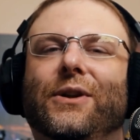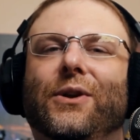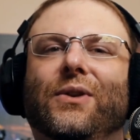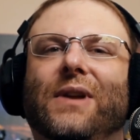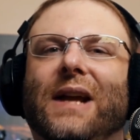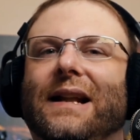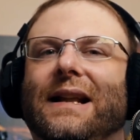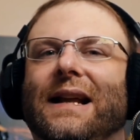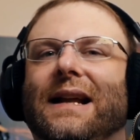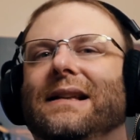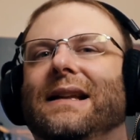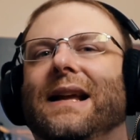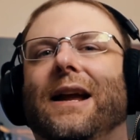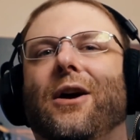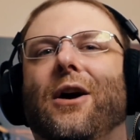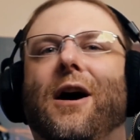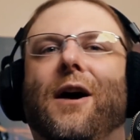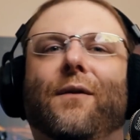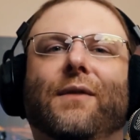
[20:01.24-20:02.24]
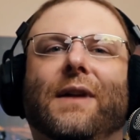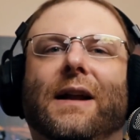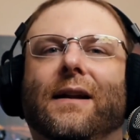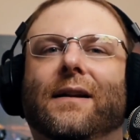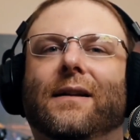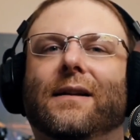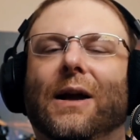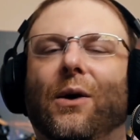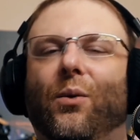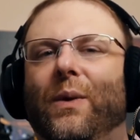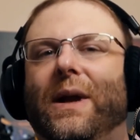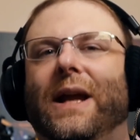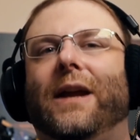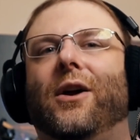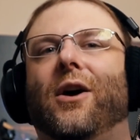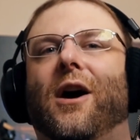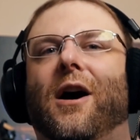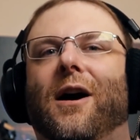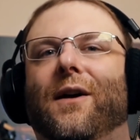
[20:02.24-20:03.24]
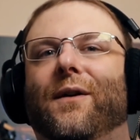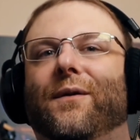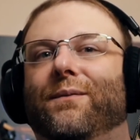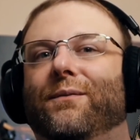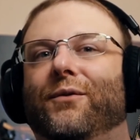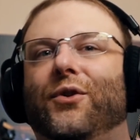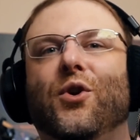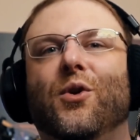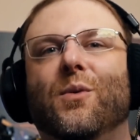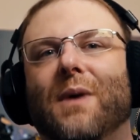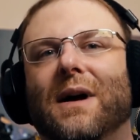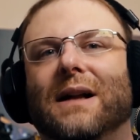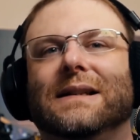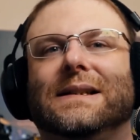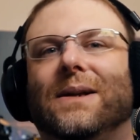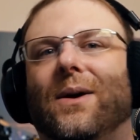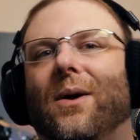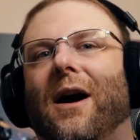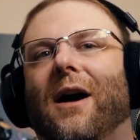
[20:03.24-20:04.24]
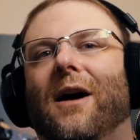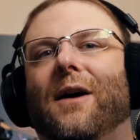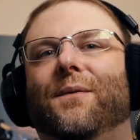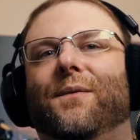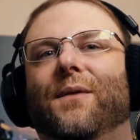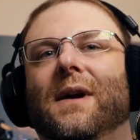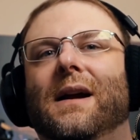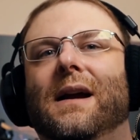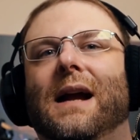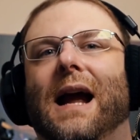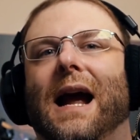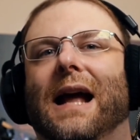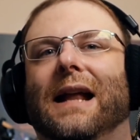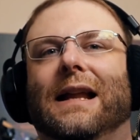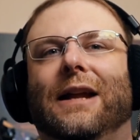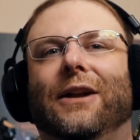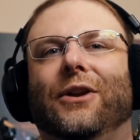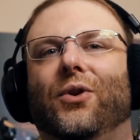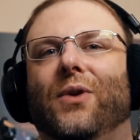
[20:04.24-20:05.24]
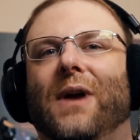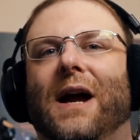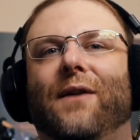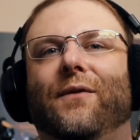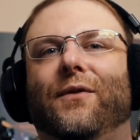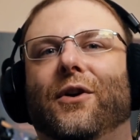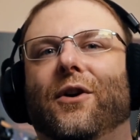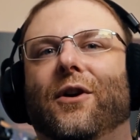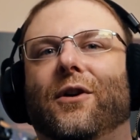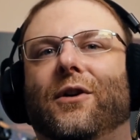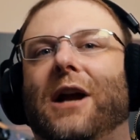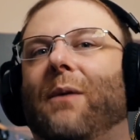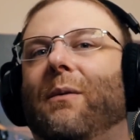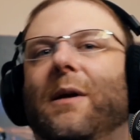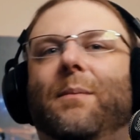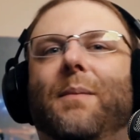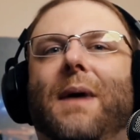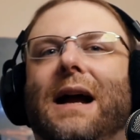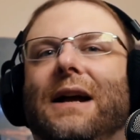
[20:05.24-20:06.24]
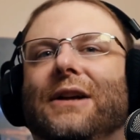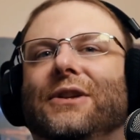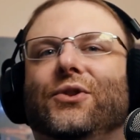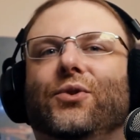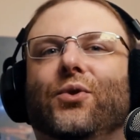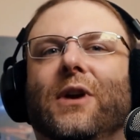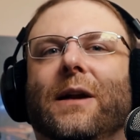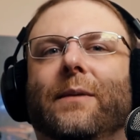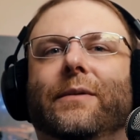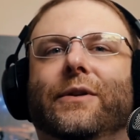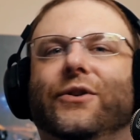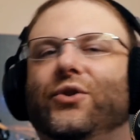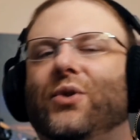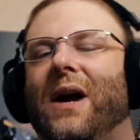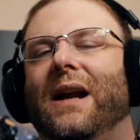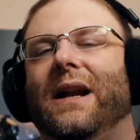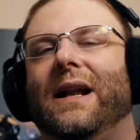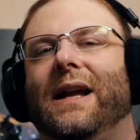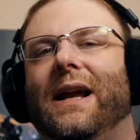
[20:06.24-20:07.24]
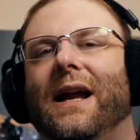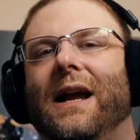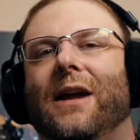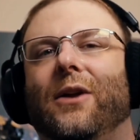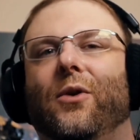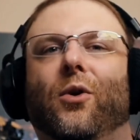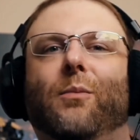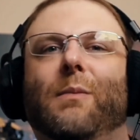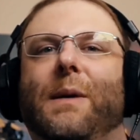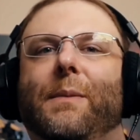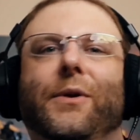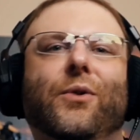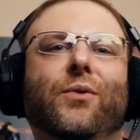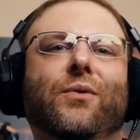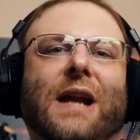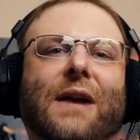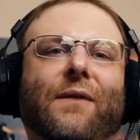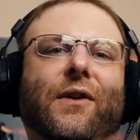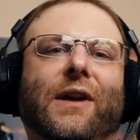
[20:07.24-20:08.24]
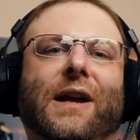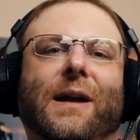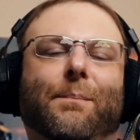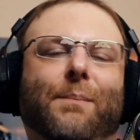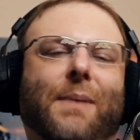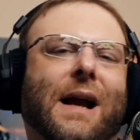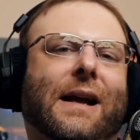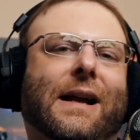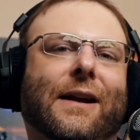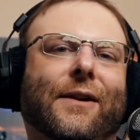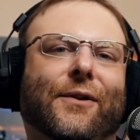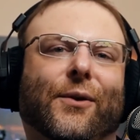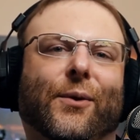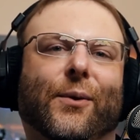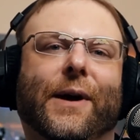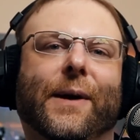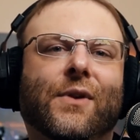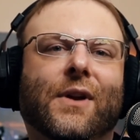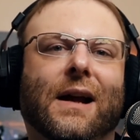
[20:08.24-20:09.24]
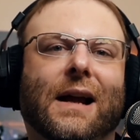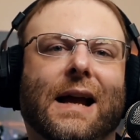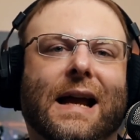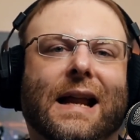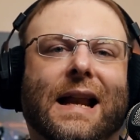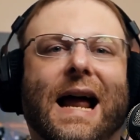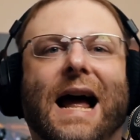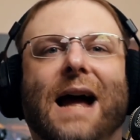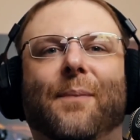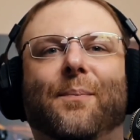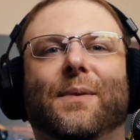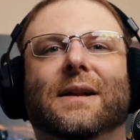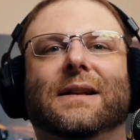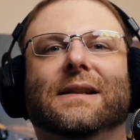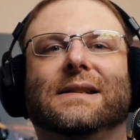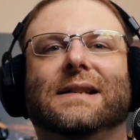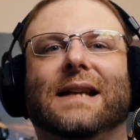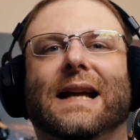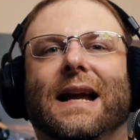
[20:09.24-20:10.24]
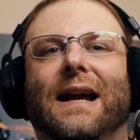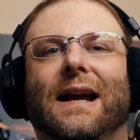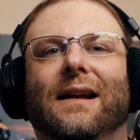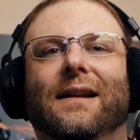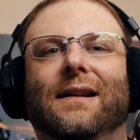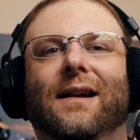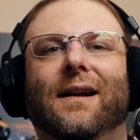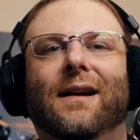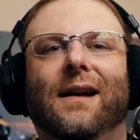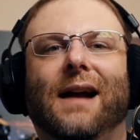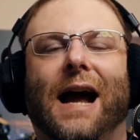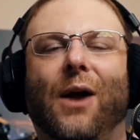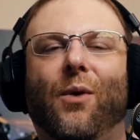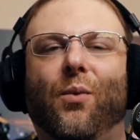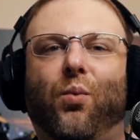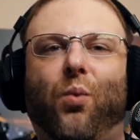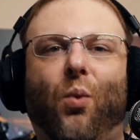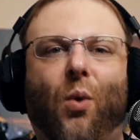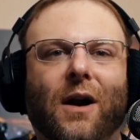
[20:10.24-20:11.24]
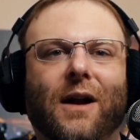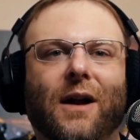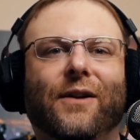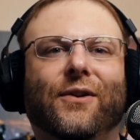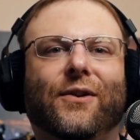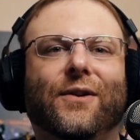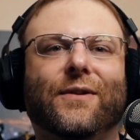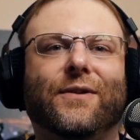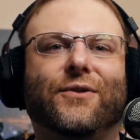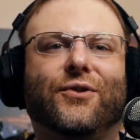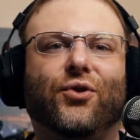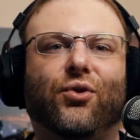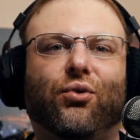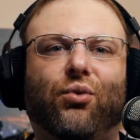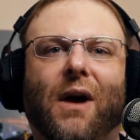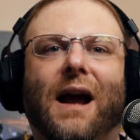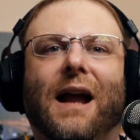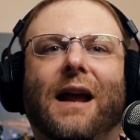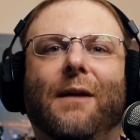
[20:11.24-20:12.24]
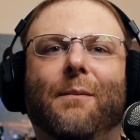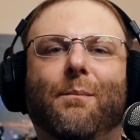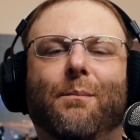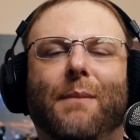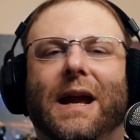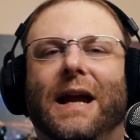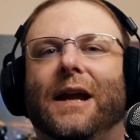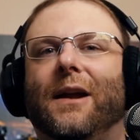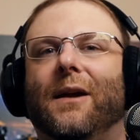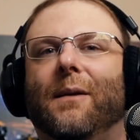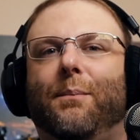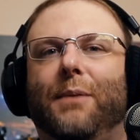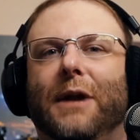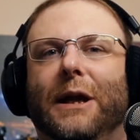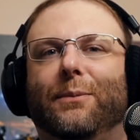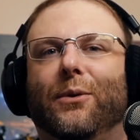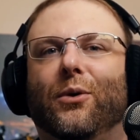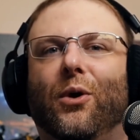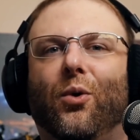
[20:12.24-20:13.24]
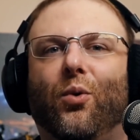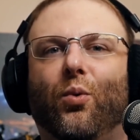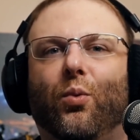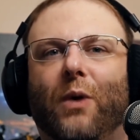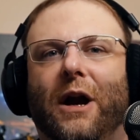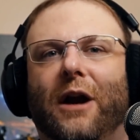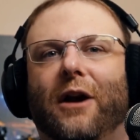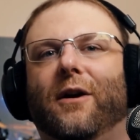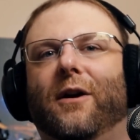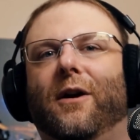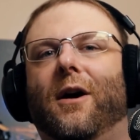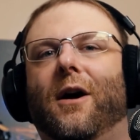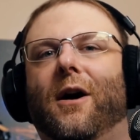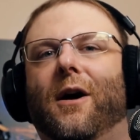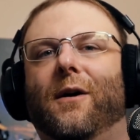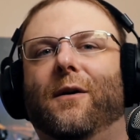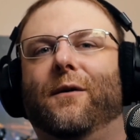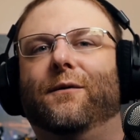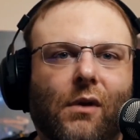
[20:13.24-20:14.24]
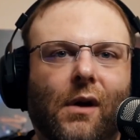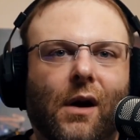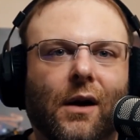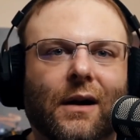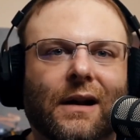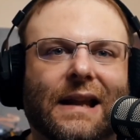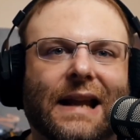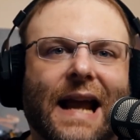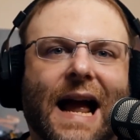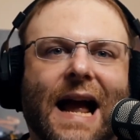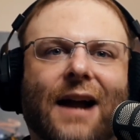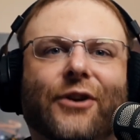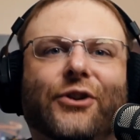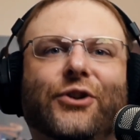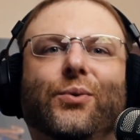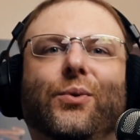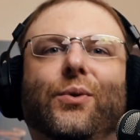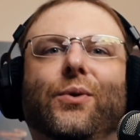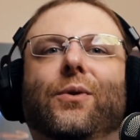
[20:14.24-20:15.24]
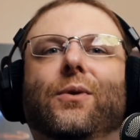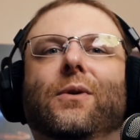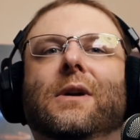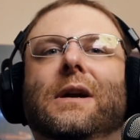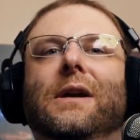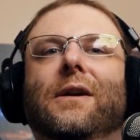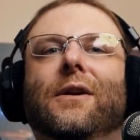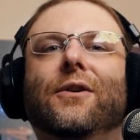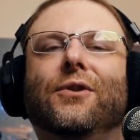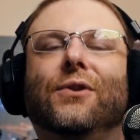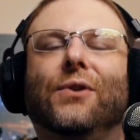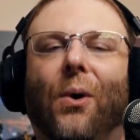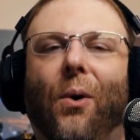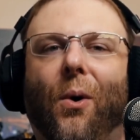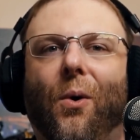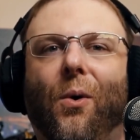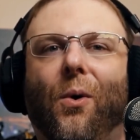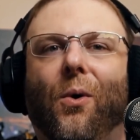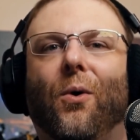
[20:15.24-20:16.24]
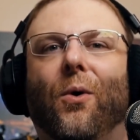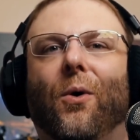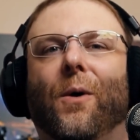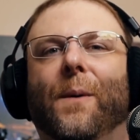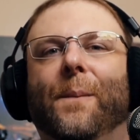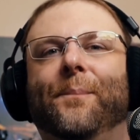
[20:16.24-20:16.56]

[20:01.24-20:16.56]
take that day off, that week off, 2 months off, and then you have your coming back stream and you try it again, or maybe you never get back into it. It happens, and I wanted to try and make people aware of the actual toll